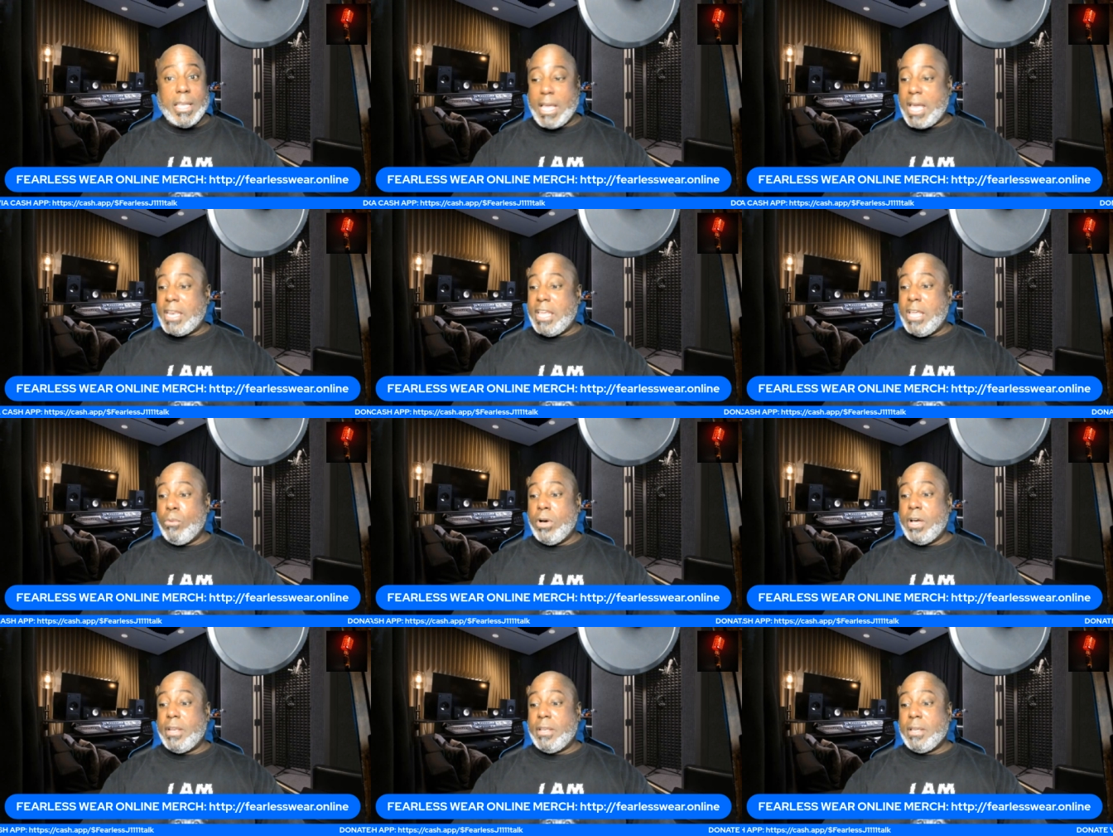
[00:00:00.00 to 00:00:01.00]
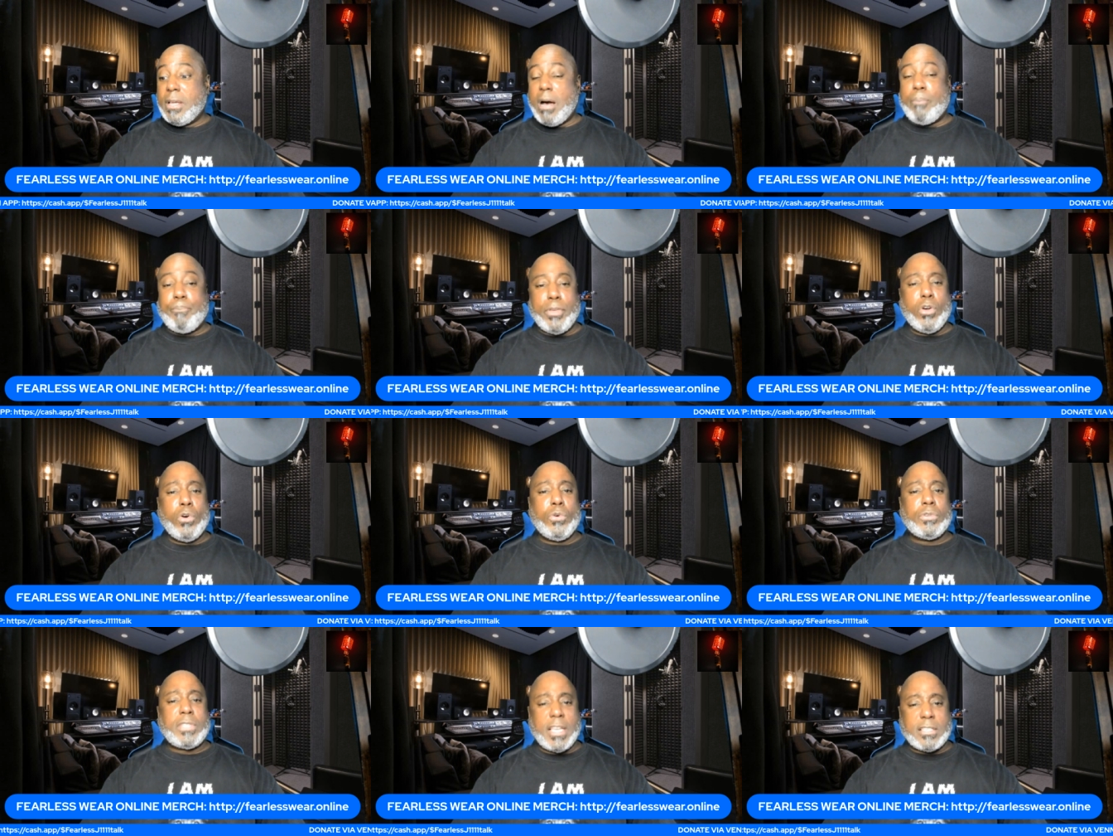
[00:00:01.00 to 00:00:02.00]
And he would
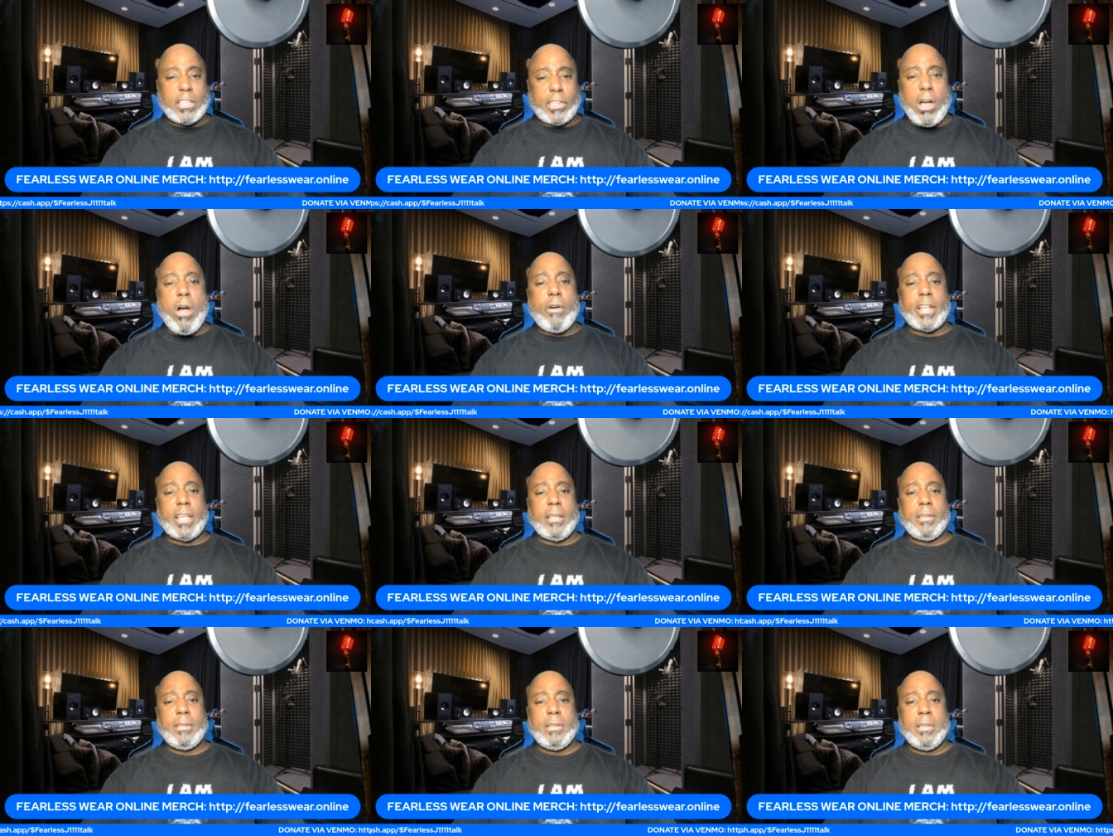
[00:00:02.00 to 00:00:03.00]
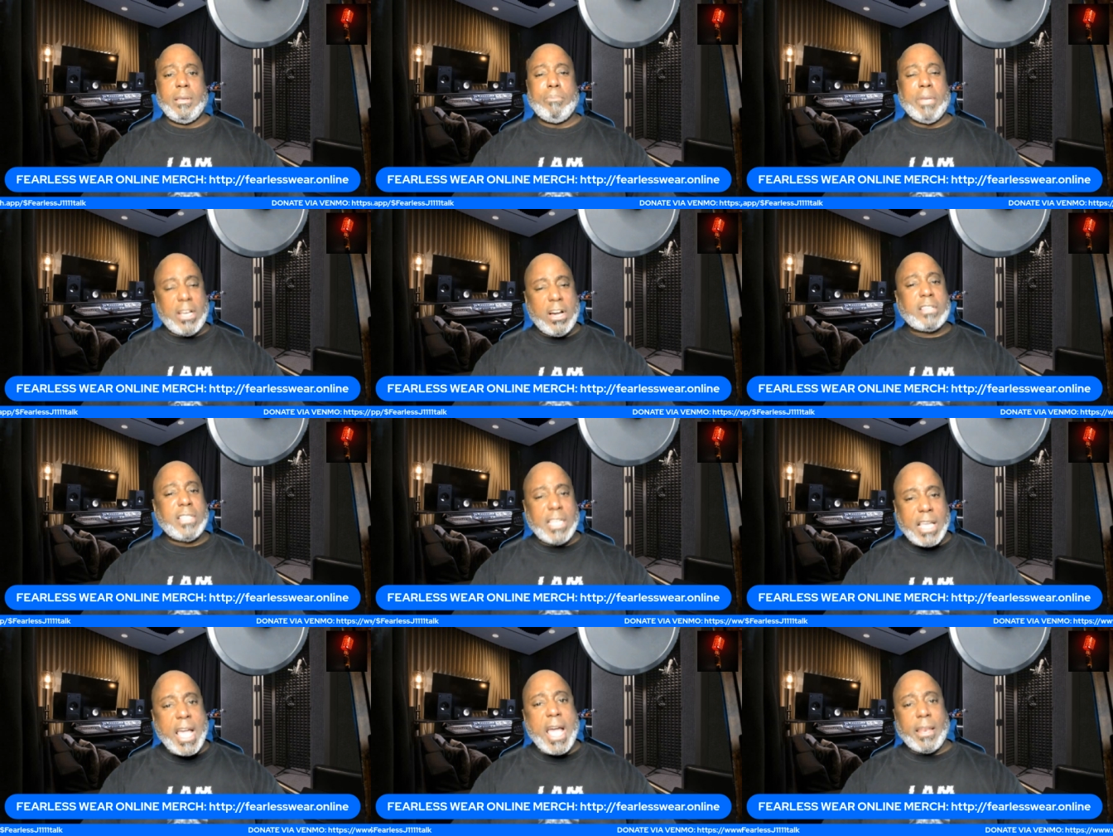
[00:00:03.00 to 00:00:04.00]
abuse his authority because he
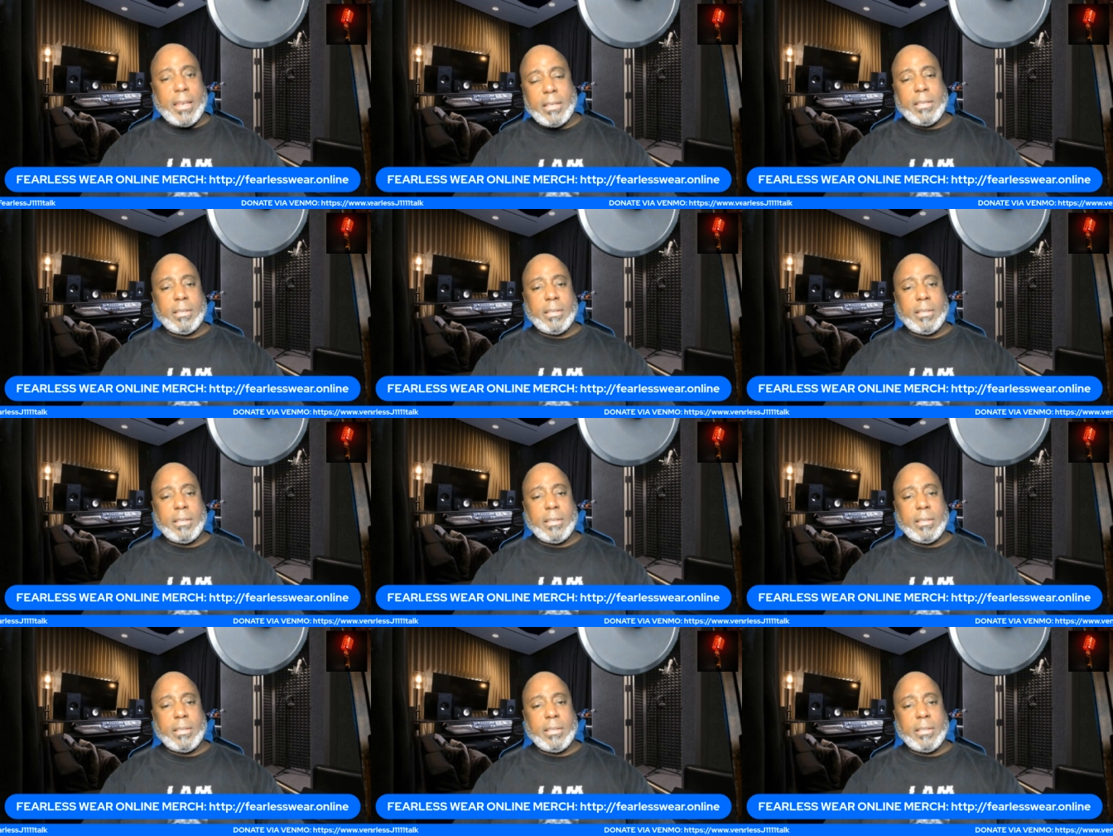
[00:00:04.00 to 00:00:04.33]
can.